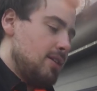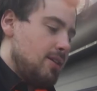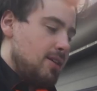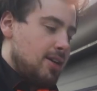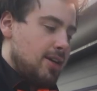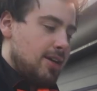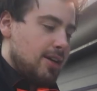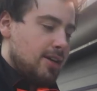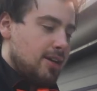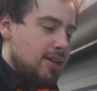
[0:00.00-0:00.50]

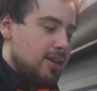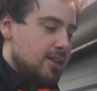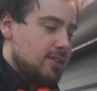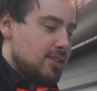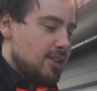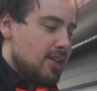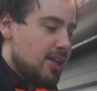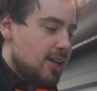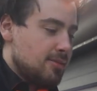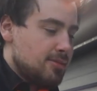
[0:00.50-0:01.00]
Alright guys,
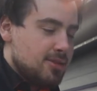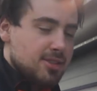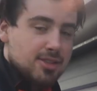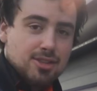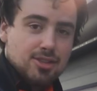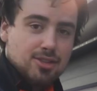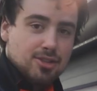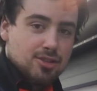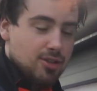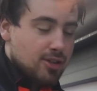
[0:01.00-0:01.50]
so now I'm just
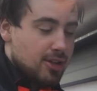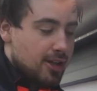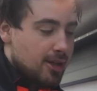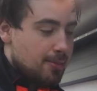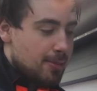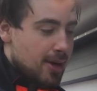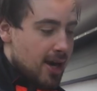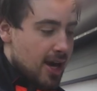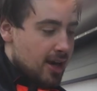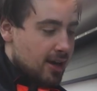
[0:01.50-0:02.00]
screwing
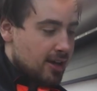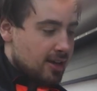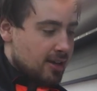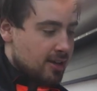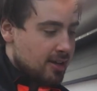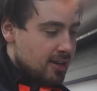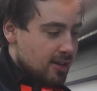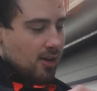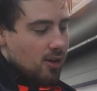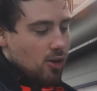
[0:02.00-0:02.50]
it back.
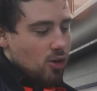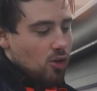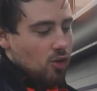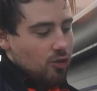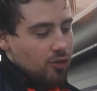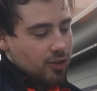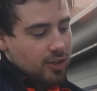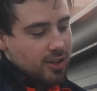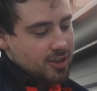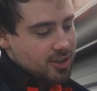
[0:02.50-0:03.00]
All
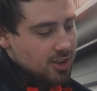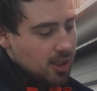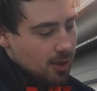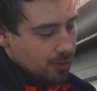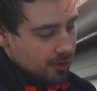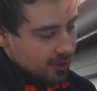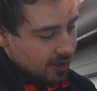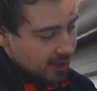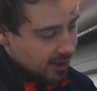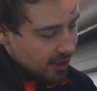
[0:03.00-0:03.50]
finished up
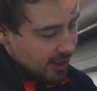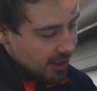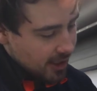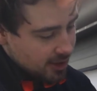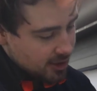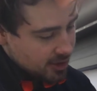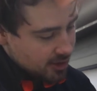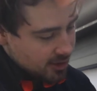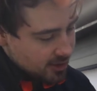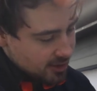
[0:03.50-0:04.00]
with the
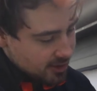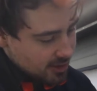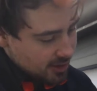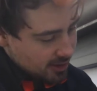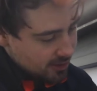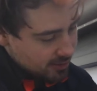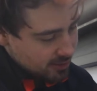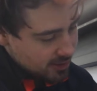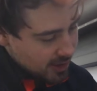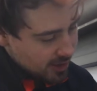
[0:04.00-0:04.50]
connections, and
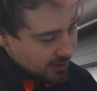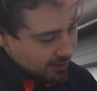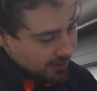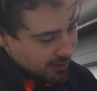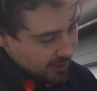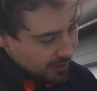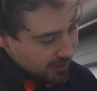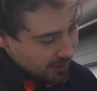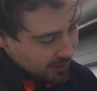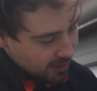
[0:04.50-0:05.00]
I've set
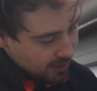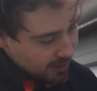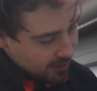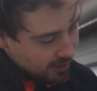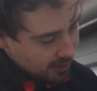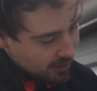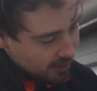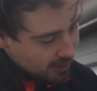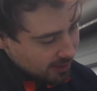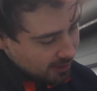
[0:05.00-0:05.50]

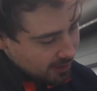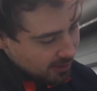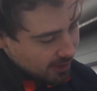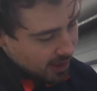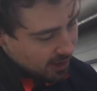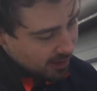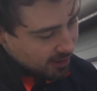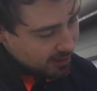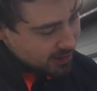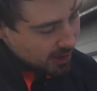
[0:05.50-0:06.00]
the
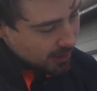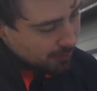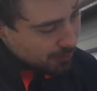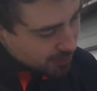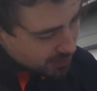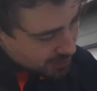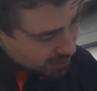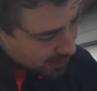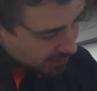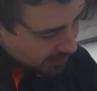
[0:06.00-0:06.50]
color
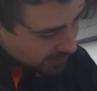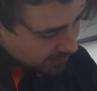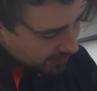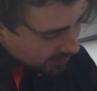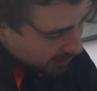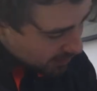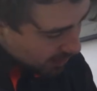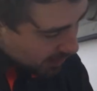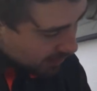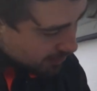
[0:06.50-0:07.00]
temperature that the
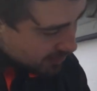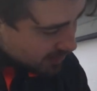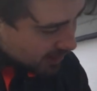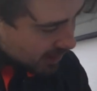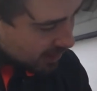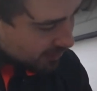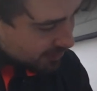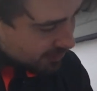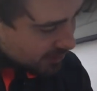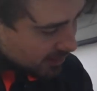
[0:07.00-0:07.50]
client was
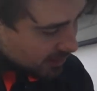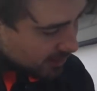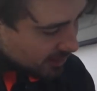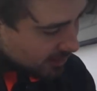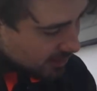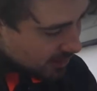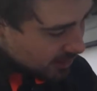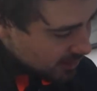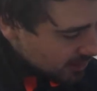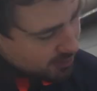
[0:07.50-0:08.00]
after.
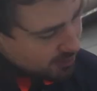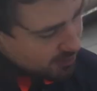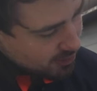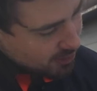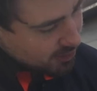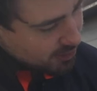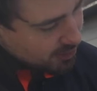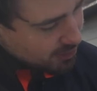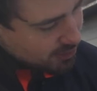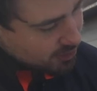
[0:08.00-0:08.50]
Just
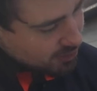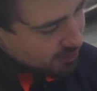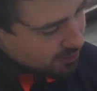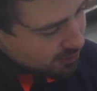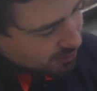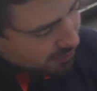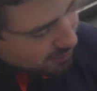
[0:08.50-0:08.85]
gonna screw